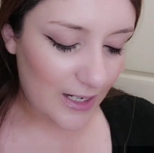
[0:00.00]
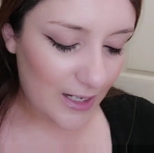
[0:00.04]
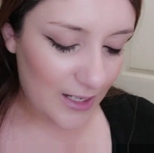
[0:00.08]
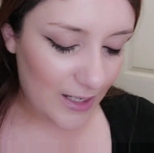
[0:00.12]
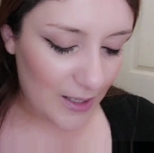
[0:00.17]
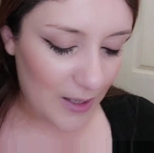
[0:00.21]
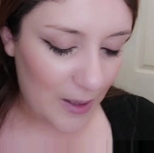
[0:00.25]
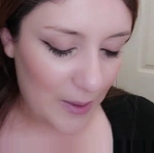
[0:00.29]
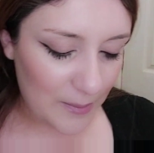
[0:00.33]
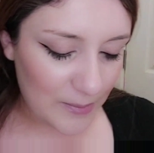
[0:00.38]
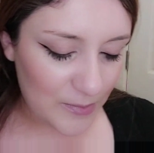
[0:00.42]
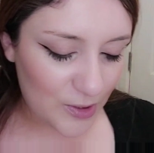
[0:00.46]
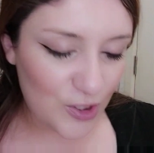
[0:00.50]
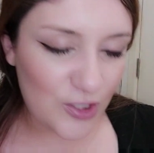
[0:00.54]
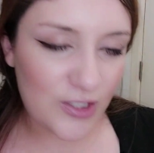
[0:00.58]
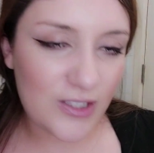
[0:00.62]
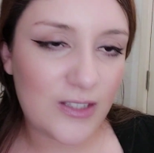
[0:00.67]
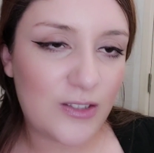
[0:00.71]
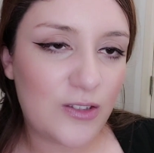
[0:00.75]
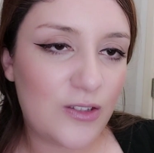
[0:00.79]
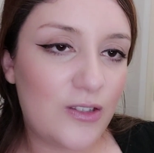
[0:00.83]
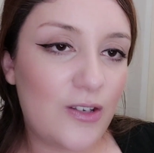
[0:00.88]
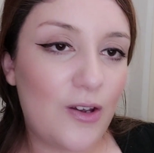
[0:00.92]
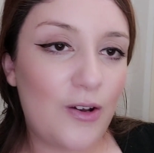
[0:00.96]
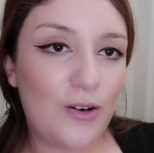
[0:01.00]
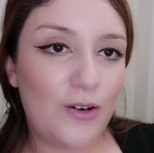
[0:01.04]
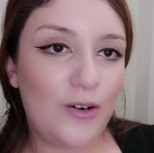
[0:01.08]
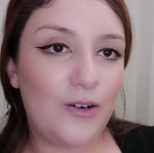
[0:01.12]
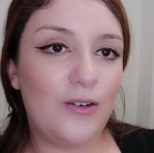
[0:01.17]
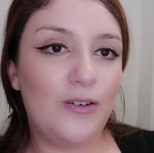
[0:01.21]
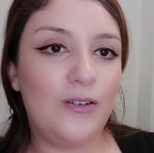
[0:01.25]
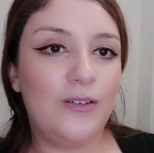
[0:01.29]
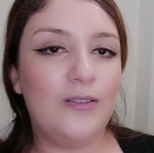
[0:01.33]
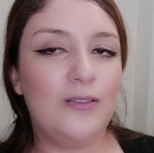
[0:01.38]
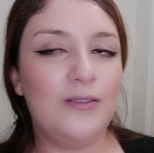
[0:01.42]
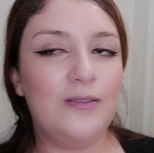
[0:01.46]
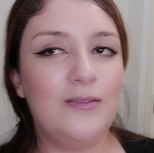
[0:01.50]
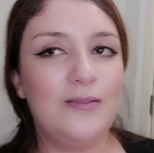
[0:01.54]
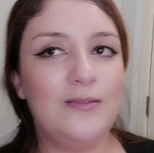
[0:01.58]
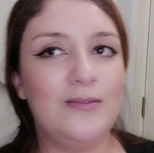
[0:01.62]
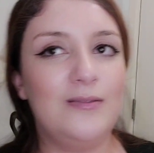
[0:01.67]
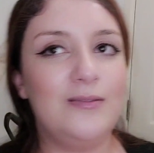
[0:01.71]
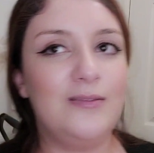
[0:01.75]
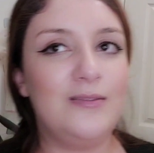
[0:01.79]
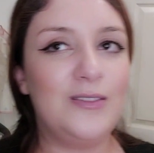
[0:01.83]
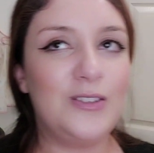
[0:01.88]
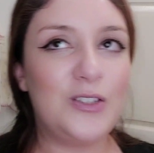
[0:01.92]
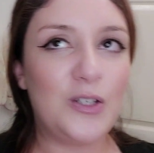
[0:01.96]
She's so
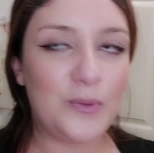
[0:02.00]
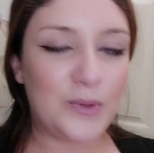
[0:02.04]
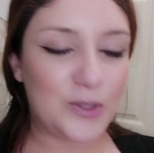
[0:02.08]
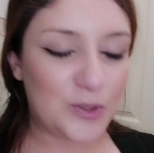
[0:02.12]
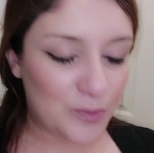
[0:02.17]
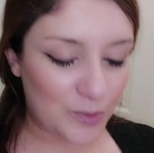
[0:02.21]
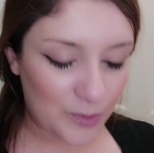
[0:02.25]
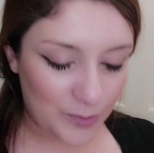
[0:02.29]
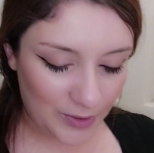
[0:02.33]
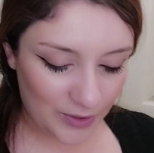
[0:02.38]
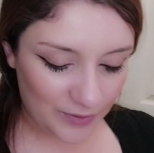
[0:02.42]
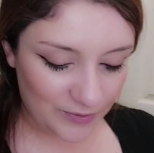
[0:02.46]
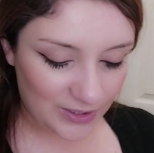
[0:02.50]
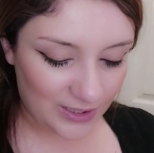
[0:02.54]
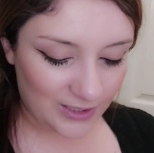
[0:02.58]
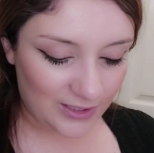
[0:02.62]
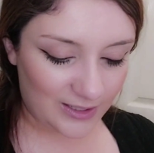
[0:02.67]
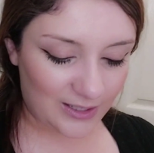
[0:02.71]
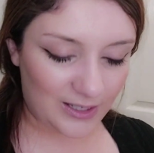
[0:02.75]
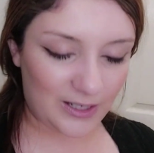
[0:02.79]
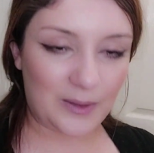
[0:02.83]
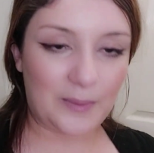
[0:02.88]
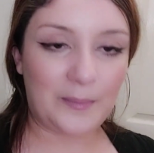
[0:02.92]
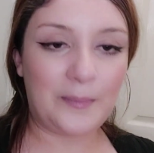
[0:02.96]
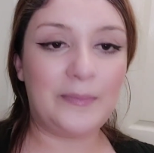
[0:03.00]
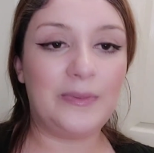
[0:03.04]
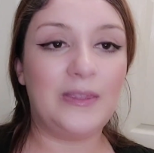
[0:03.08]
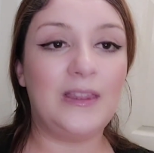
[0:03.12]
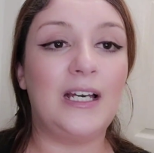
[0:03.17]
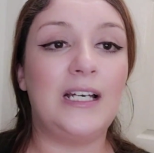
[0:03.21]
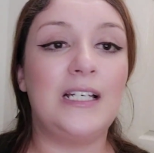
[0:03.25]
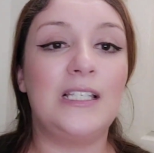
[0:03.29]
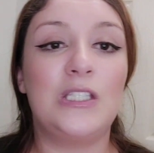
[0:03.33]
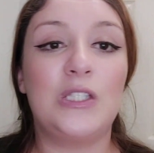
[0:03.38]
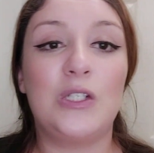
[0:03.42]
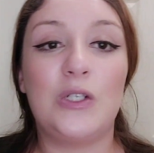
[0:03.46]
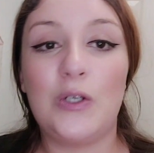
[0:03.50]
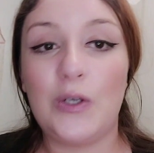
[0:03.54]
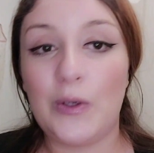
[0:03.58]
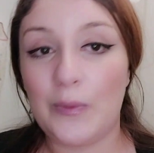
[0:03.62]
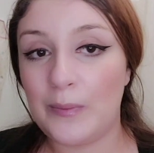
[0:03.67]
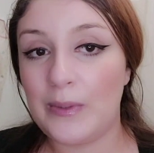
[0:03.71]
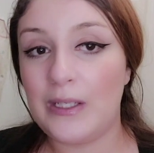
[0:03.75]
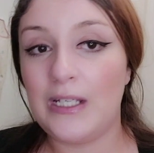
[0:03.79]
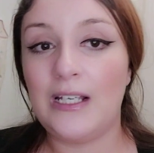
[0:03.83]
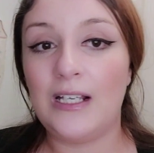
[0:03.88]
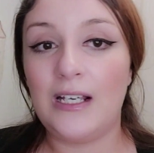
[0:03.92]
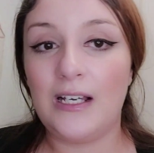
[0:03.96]
much more braver than I am. That is not me.
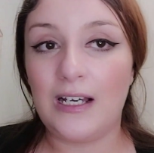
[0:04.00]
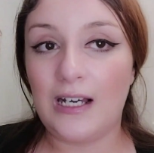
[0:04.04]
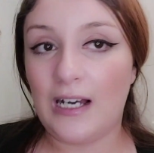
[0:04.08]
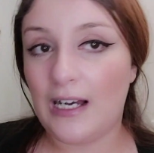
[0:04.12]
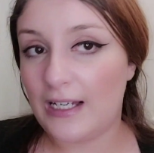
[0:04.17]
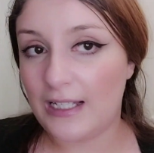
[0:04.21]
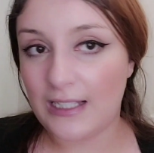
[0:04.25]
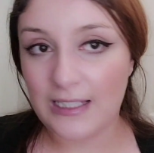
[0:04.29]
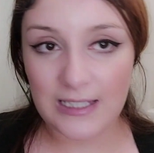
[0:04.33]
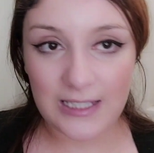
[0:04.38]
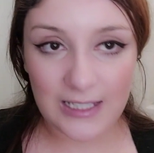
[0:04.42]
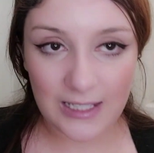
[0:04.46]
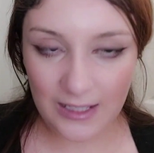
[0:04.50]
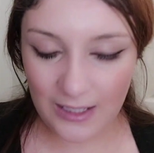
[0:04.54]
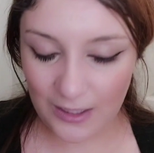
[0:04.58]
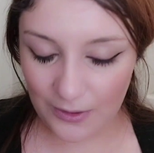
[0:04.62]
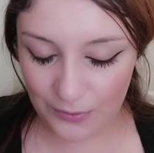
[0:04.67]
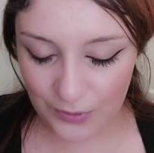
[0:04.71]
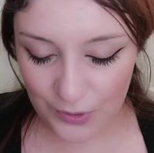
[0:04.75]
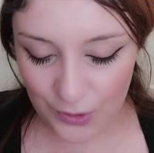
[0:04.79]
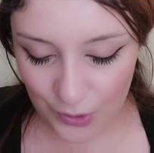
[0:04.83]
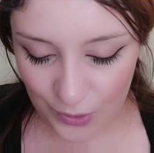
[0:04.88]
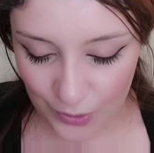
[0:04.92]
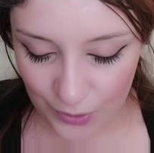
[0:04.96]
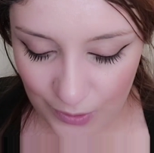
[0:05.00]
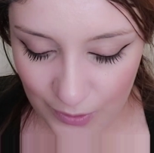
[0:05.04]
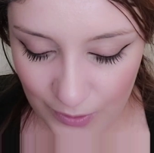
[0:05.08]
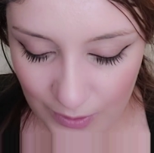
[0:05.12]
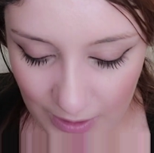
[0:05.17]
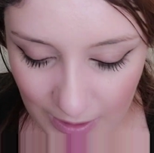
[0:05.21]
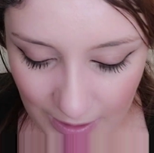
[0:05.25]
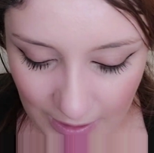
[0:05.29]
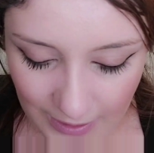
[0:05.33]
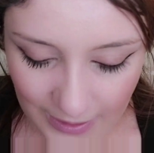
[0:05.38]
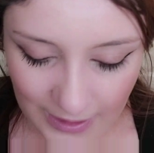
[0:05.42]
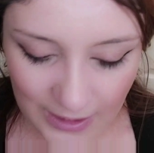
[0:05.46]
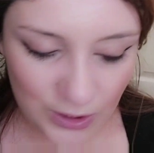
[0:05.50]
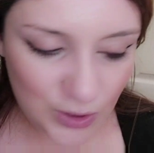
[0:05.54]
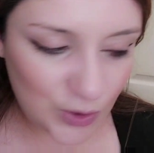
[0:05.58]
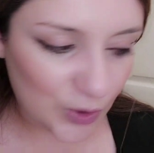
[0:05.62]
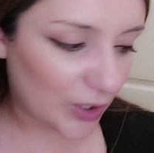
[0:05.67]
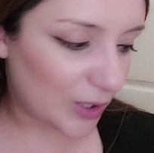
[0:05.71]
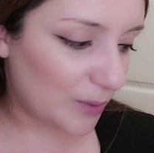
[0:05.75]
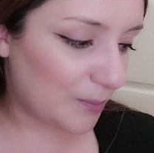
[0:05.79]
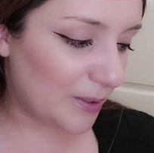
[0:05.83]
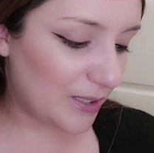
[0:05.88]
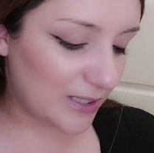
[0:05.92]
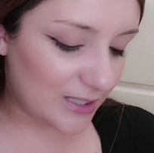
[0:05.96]
I can say that for sure. That's not the
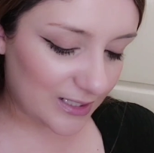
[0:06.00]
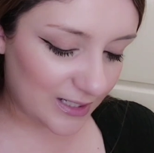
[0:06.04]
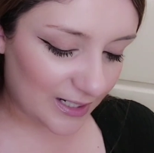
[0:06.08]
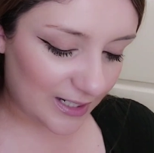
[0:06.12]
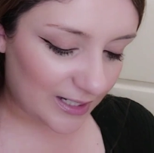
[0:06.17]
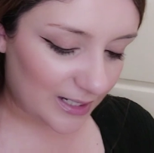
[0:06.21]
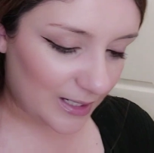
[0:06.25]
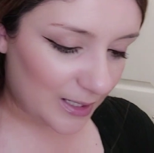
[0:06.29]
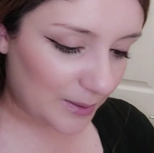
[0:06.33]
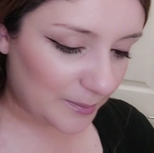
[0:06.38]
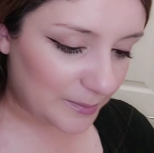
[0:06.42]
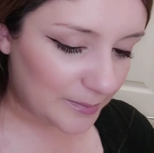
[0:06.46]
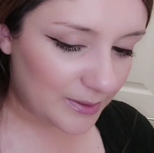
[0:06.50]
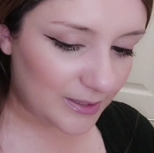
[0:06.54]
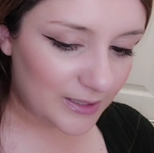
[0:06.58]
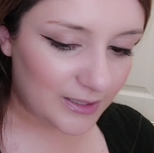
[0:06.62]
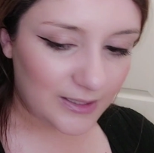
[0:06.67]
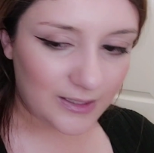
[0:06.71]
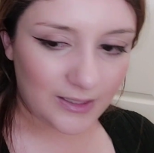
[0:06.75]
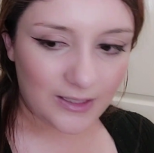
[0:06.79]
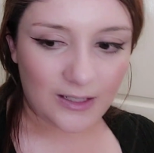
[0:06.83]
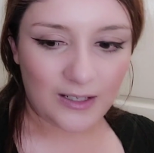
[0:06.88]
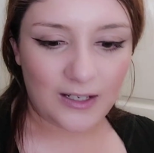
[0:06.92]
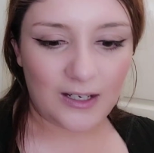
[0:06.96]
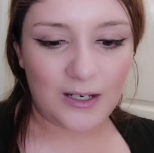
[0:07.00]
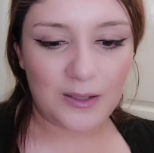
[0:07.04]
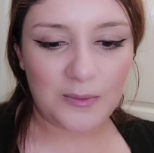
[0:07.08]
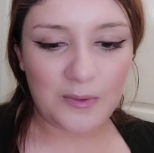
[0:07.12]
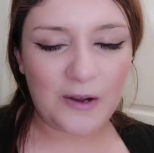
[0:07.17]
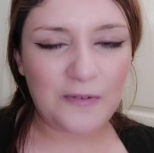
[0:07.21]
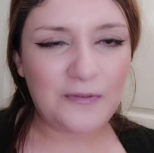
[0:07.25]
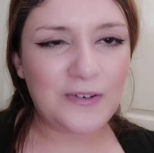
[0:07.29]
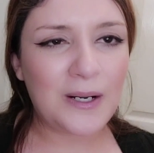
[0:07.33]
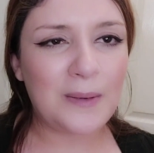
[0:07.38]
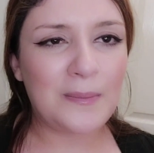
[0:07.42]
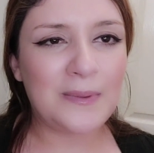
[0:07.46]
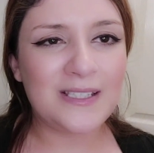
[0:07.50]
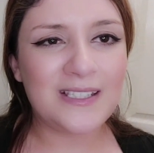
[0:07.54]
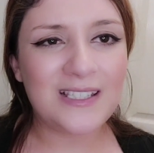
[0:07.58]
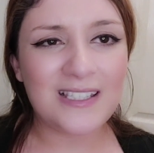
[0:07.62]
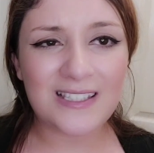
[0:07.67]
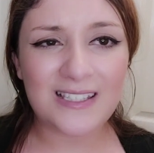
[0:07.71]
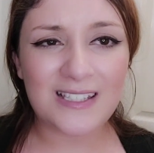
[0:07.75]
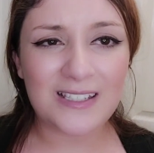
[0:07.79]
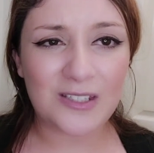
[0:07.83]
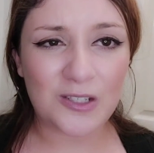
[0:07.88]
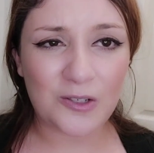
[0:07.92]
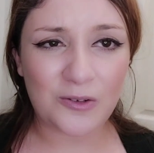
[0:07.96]
person I am. I feel like my sister's
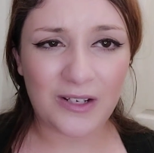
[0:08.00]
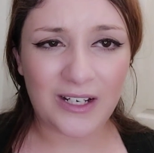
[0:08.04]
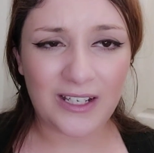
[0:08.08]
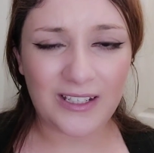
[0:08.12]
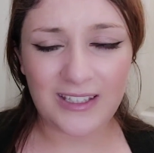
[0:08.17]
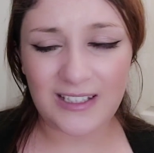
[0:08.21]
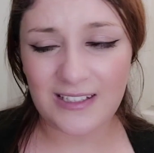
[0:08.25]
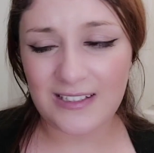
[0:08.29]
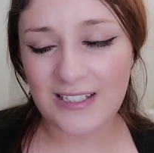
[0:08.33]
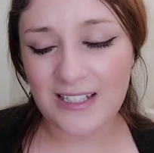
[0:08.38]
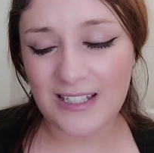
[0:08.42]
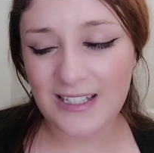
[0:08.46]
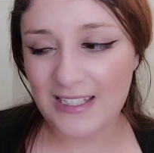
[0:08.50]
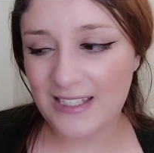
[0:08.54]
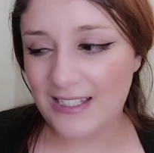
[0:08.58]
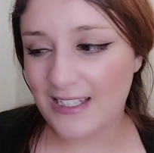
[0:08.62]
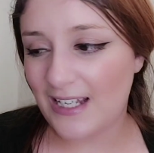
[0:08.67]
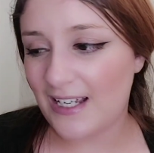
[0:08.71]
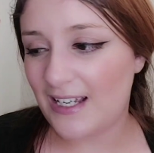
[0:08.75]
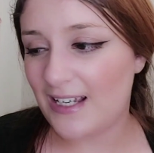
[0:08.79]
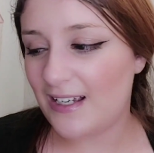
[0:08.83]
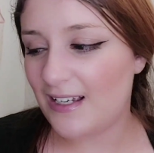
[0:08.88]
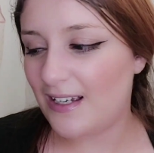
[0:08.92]
still like that to this day.